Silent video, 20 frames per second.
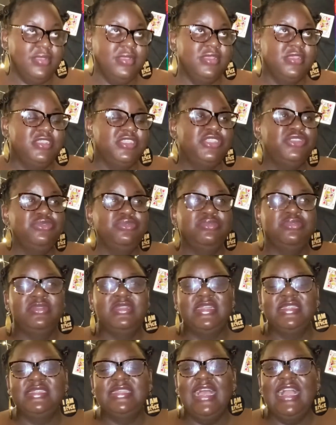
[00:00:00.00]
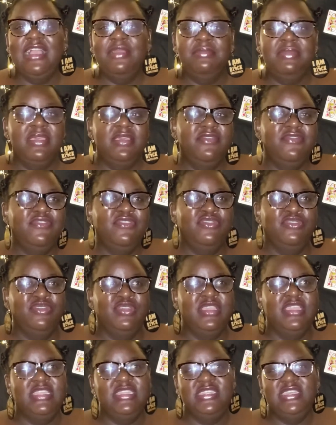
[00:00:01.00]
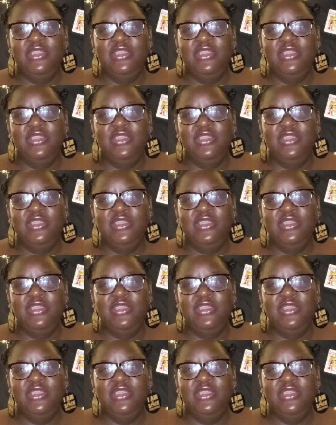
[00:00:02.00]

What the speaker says: She'll attack me for eating